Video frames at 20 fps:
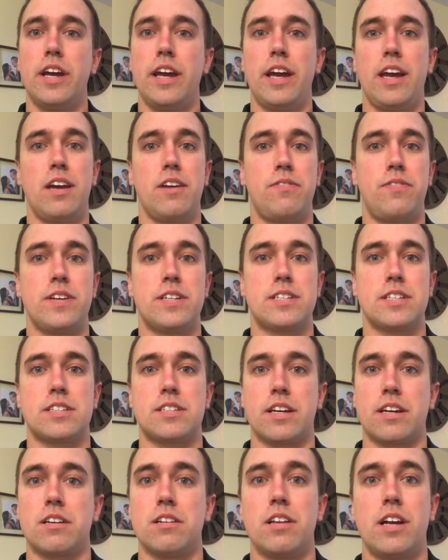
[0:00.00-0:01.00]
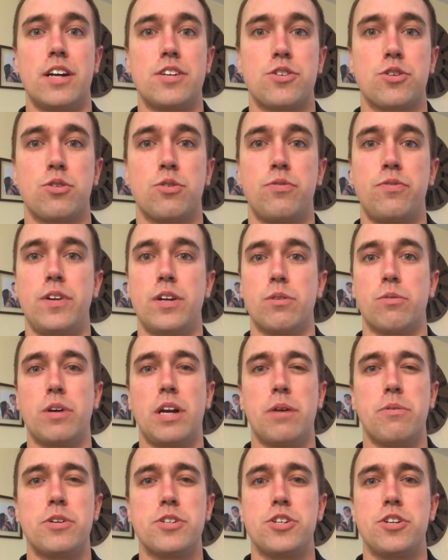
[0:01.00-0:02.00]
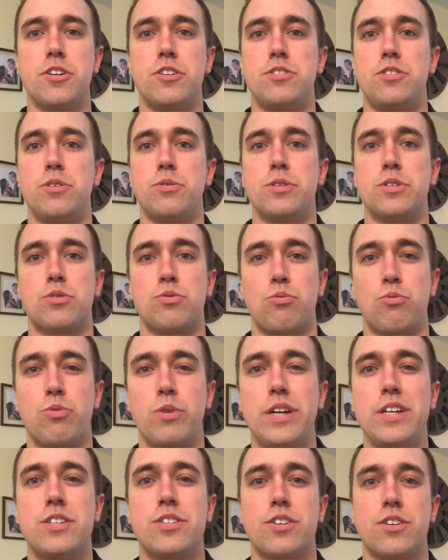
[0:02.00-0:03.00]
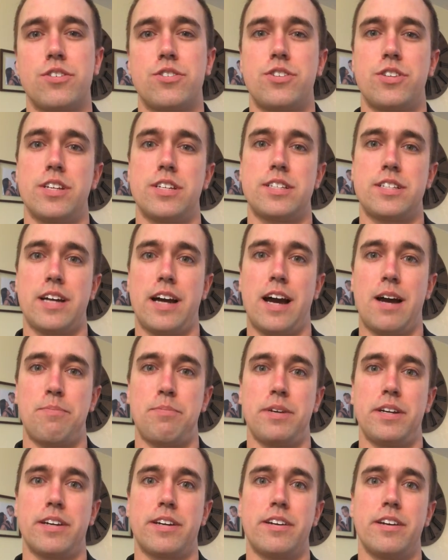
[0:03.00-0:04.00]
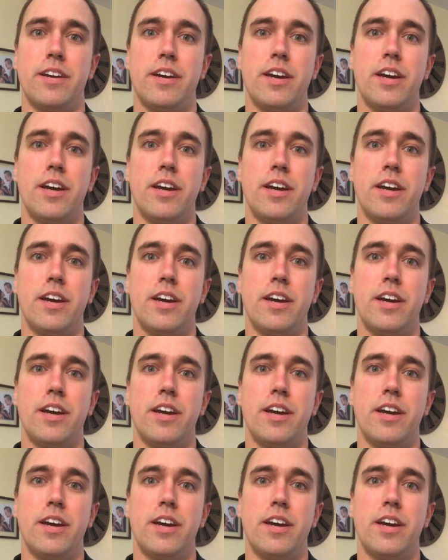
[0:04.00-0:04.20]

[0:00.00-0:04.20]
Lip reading: if it's a psychological fear, what I want you to do is research this topic.